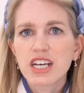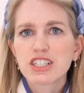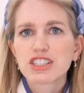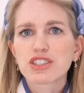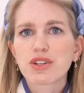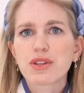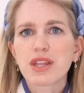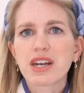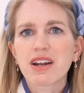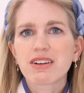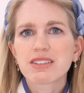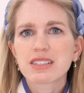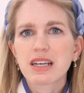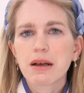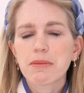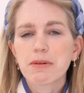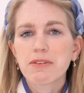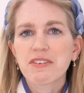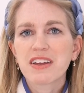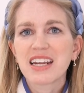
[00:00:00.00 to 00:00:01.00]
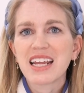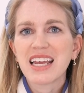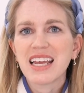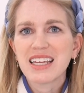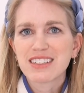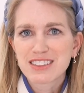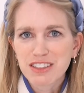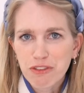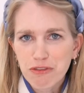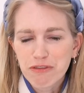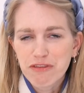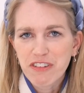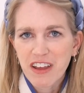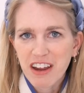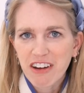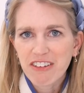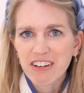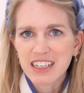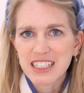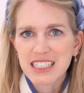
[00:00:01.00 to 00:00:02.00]
So then on top of it, it's a
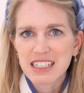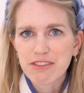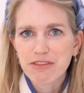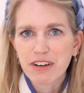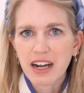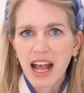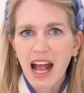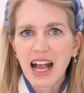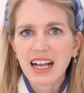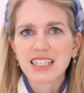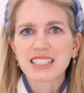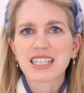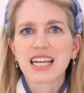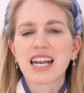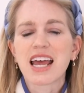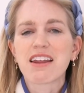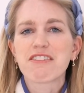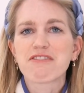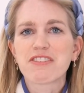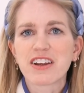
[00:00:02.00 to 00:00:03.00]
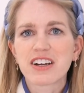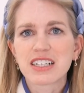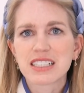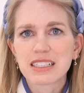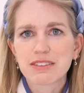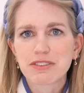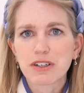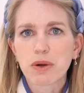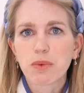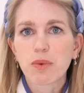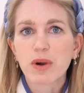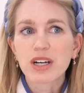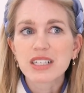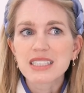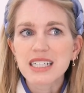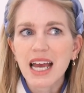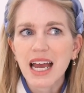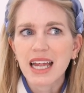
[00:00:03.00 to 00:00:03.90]
very different accent and very different words.